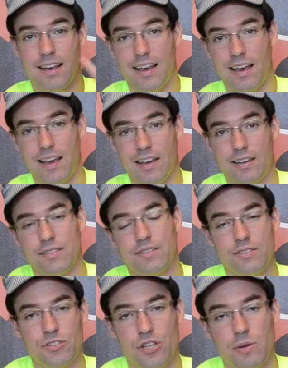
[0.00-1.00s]
Hey,
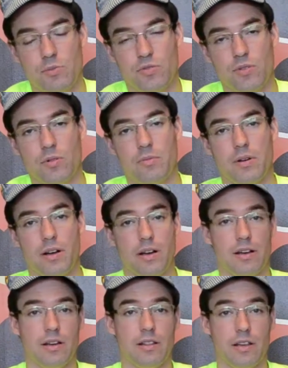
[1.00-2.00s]
James from
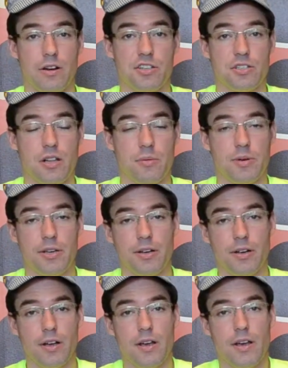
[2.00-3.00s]
Larry's Club
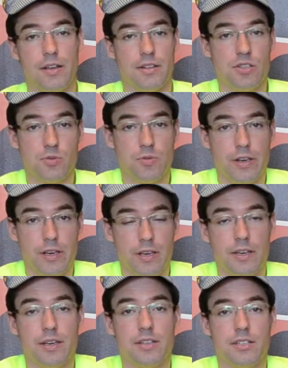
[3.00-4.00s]
here. This week
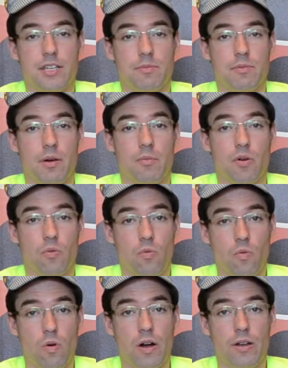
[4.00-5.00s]
in tip number
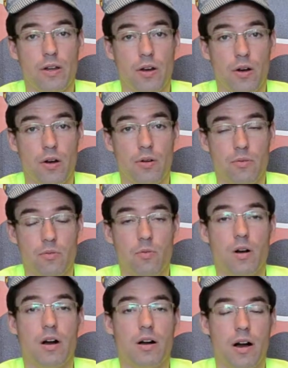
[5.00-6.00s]

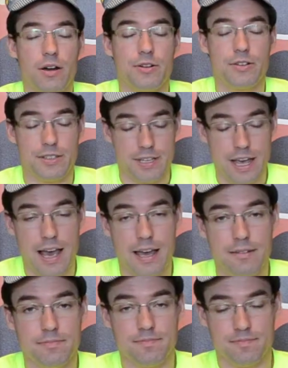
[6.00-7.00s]
110,